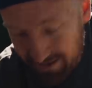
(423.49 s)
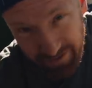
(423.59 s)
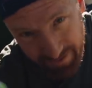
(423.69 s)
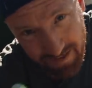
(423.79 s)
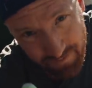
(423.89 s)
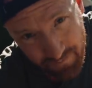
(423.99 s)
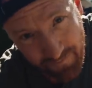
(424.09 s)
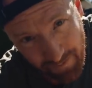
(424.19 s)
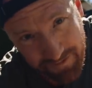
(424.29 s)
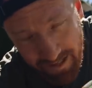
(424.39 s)
Get yourself some
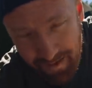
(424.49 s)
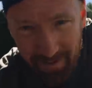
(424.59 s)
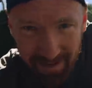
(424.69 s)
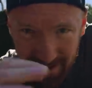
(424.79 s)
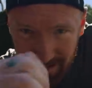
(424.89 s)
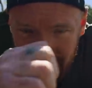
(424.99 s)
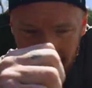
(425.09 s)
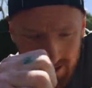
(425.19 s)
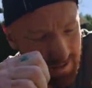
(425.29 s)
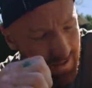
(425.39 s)
thumb tape
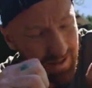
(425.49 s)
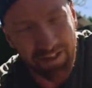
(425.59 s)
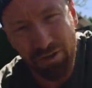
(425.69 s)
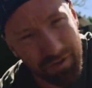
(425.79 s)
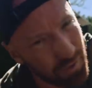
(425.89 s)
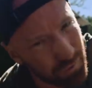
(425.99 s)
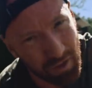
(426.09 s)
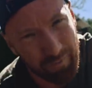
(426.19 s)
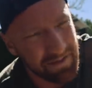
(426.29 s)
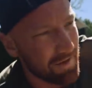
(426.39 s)
and use the hook
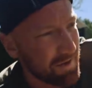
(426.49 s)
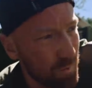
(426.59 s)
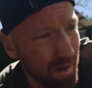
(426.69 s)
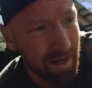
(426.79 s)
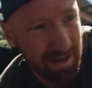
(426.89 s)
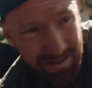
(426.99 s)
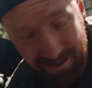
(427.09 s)
grip. It's the only way.